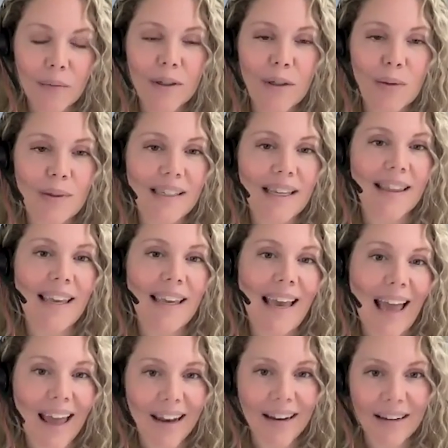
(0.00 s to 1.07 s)
which was at the
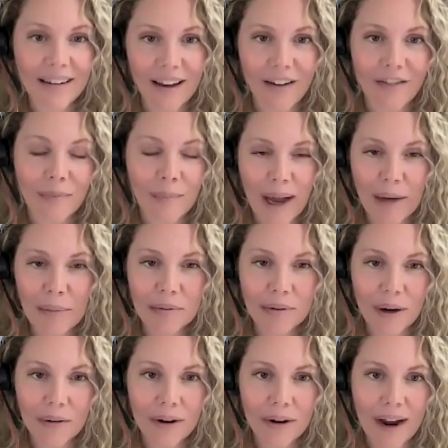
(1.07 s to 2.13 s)
end of my
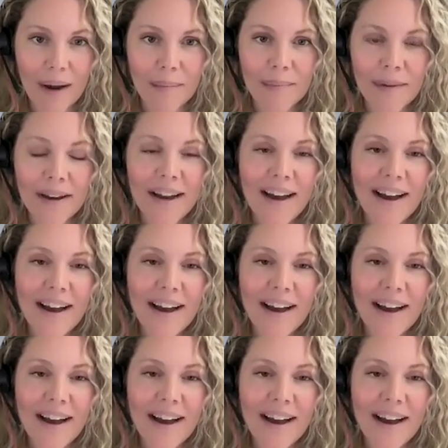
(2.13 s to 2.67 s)
program.